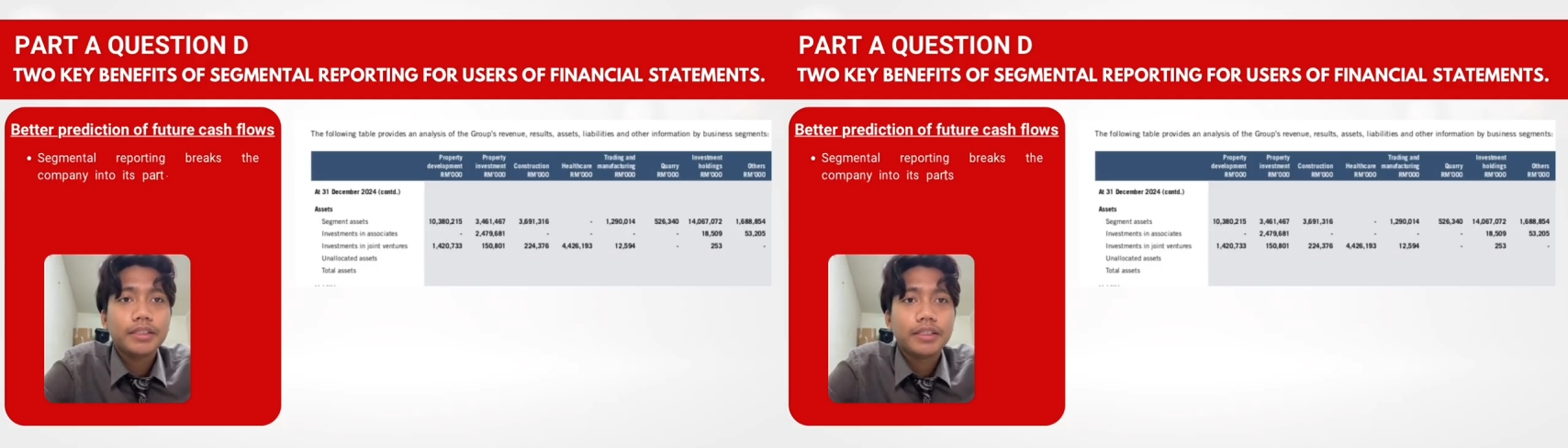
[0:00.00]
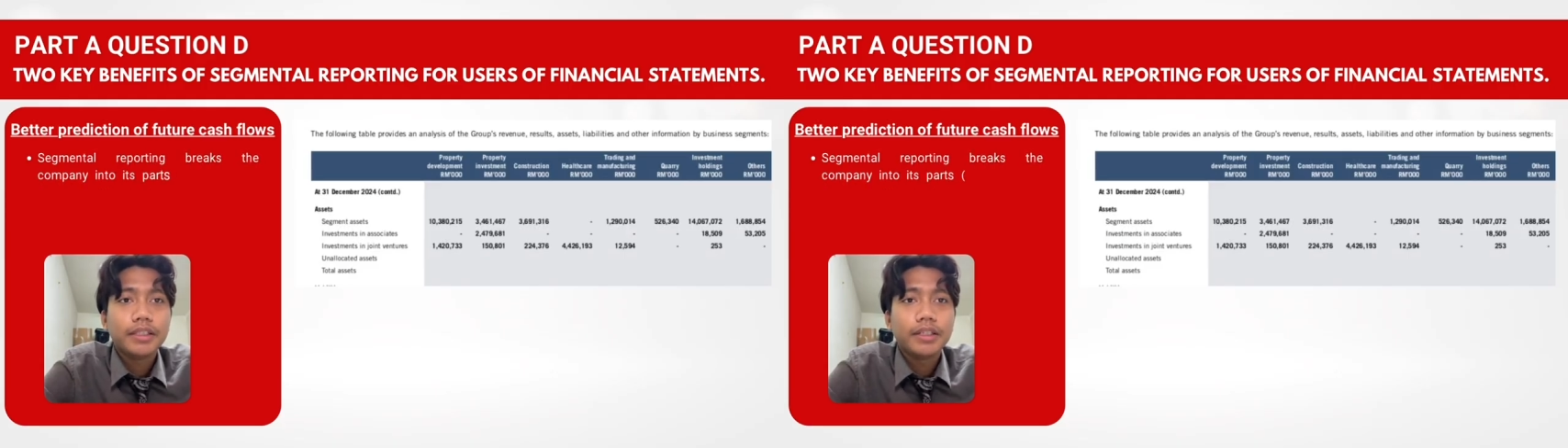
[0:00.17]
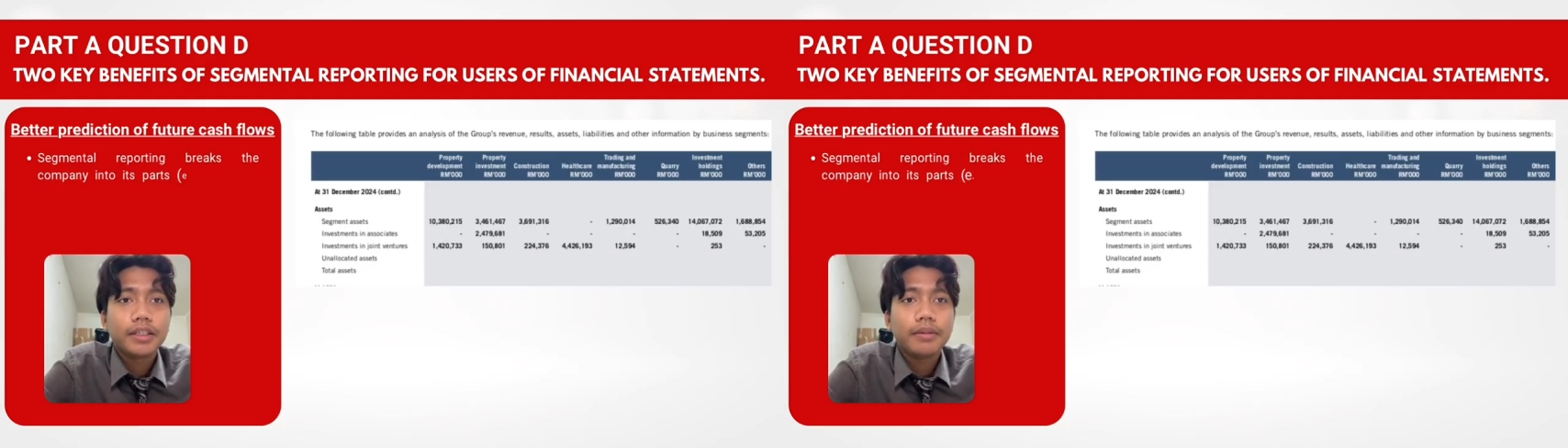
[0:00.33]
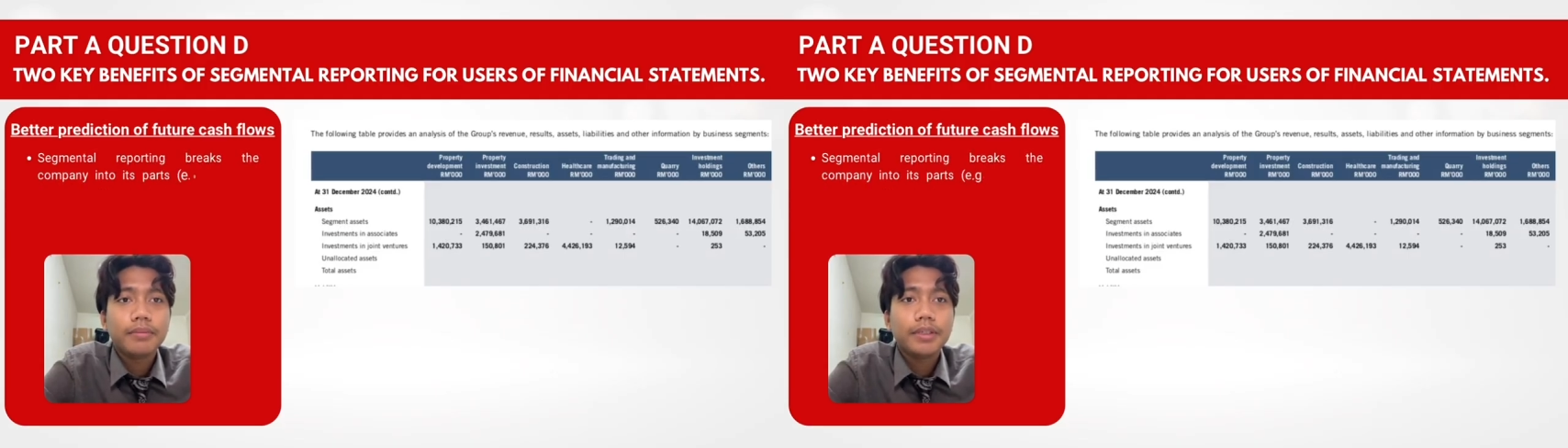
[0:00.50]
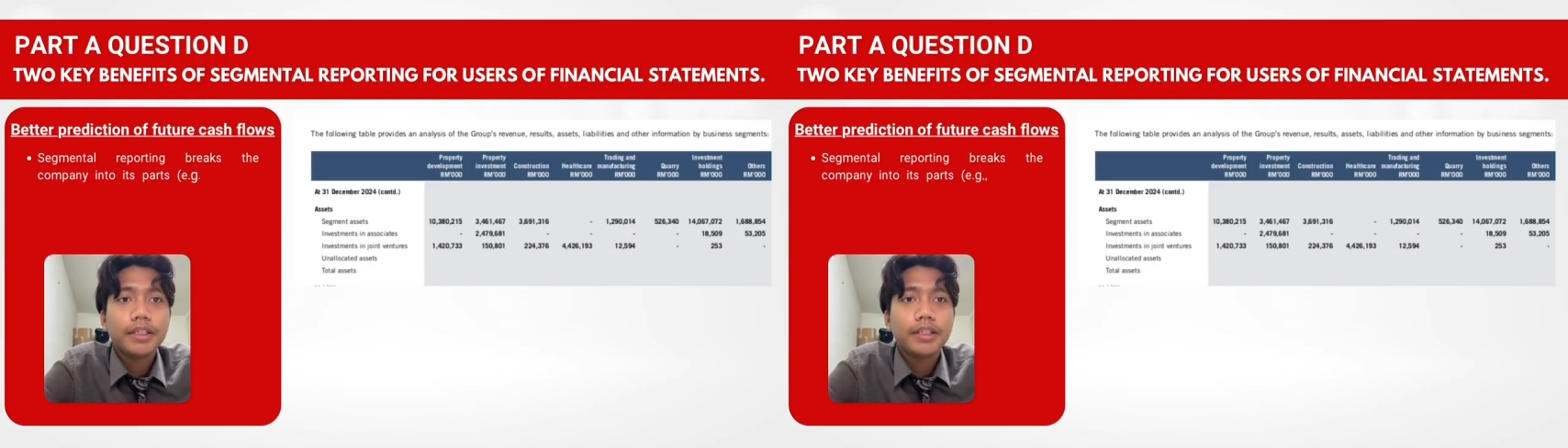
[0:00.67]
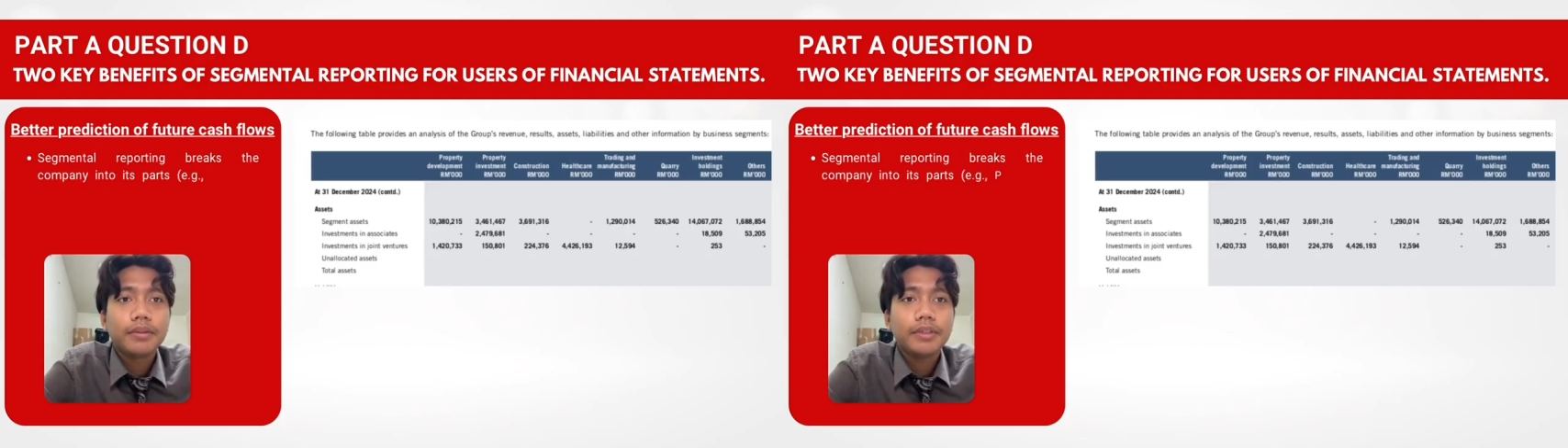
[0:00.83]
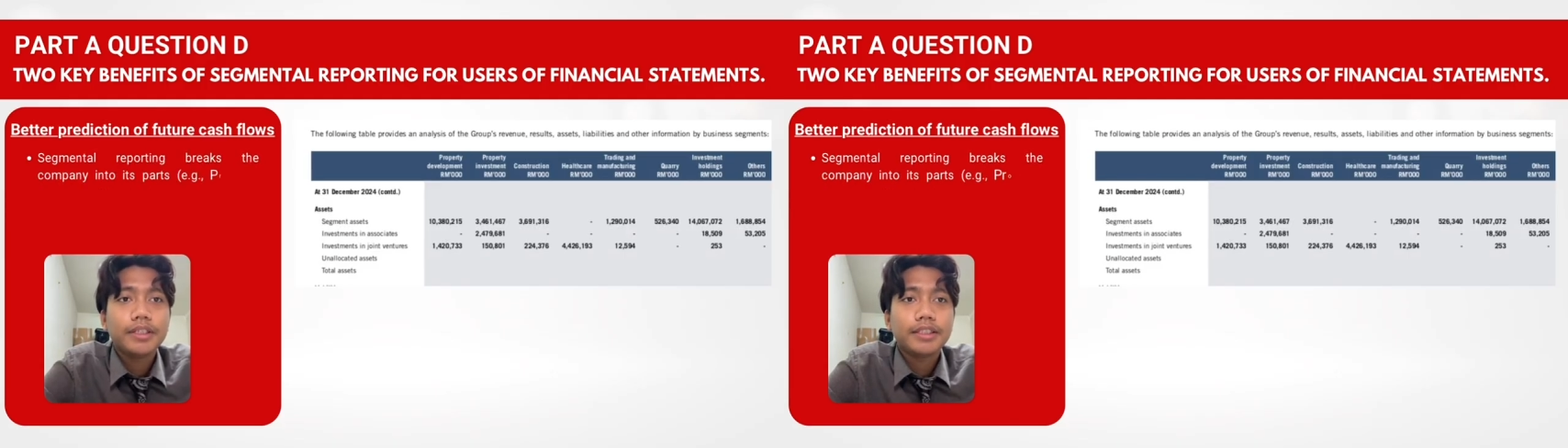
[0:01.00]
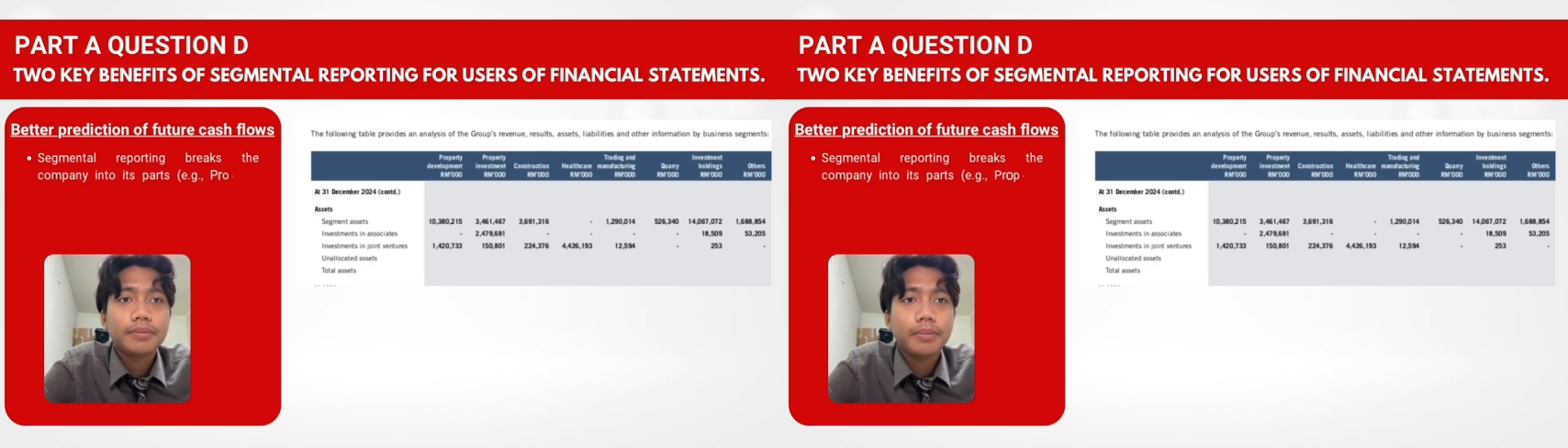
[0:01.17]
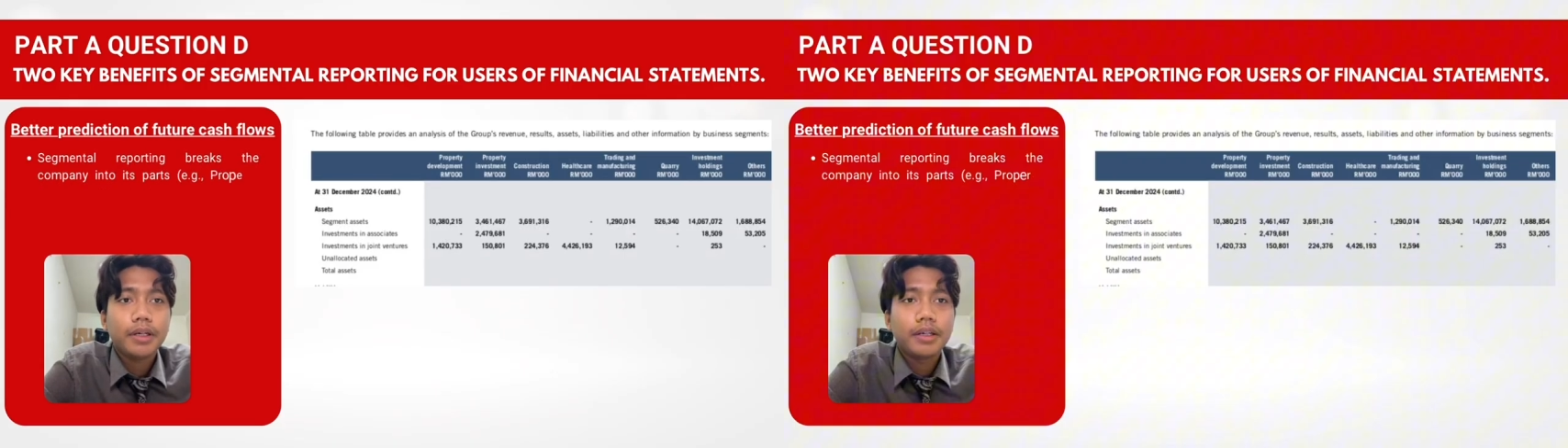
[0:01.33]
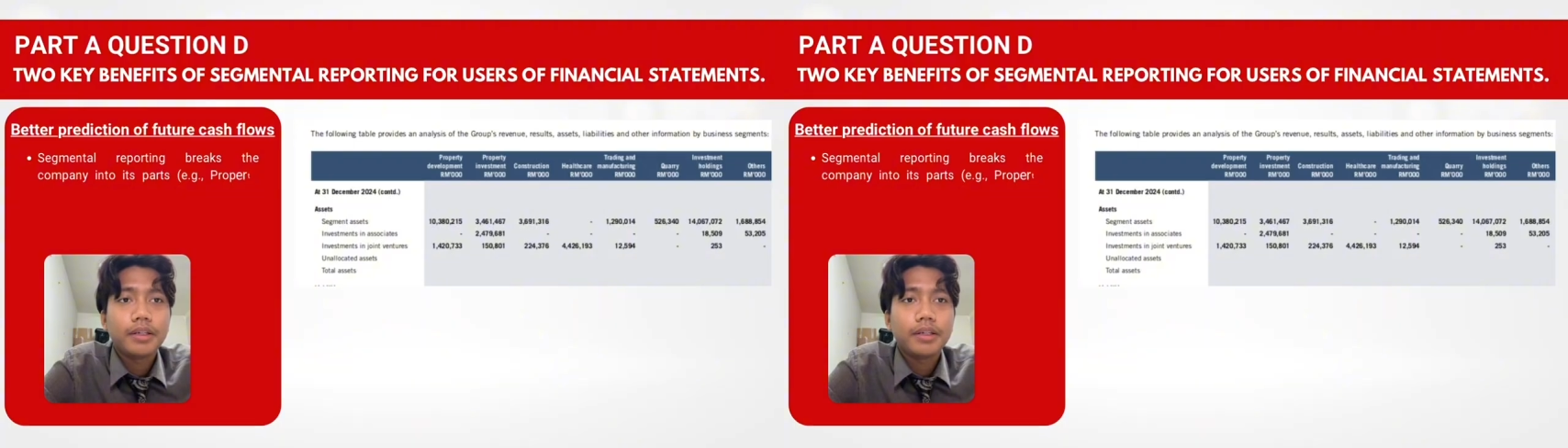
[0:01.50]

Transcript: the company into its part.